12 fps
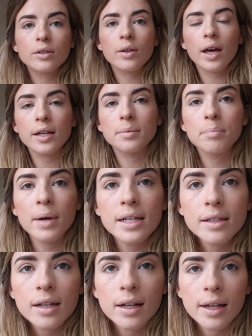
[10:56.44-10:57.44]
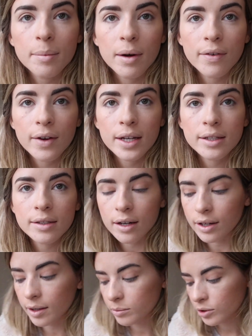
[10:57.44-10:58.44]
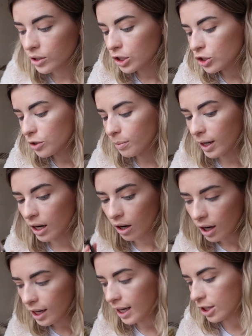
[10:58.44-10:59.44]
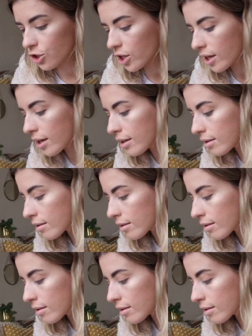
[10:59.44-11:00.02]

So that's basically my face done. I'm just gonna do my eyelashes.